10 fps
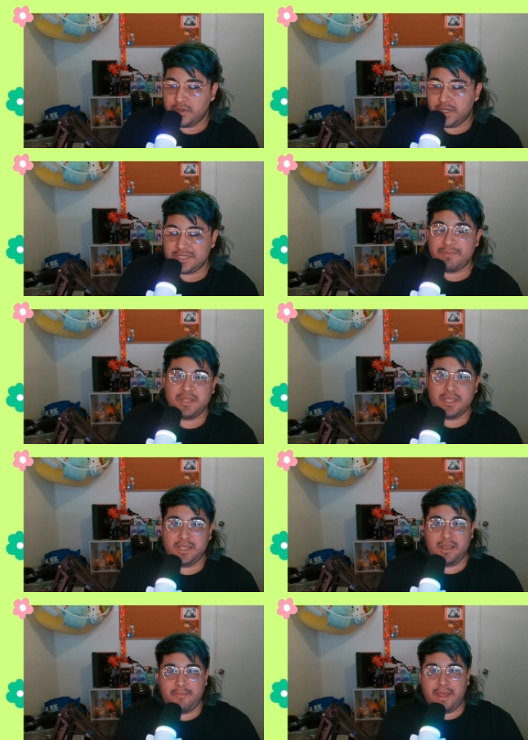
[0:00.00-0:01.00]
because I've been
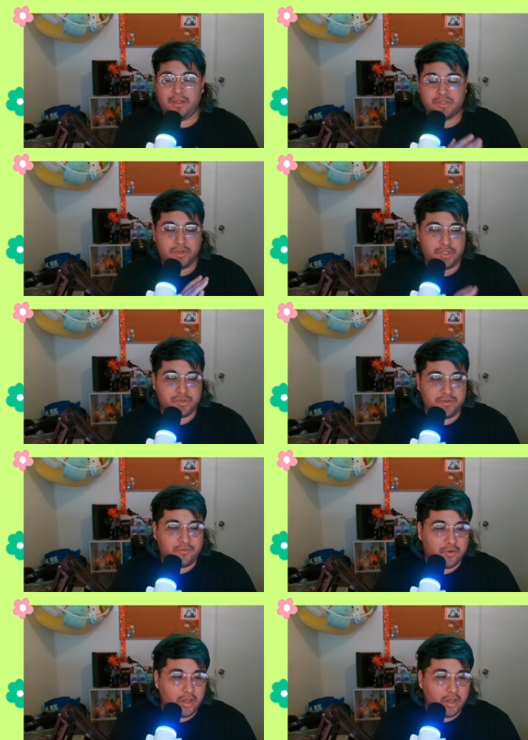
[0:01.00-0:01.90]
thinking about 2024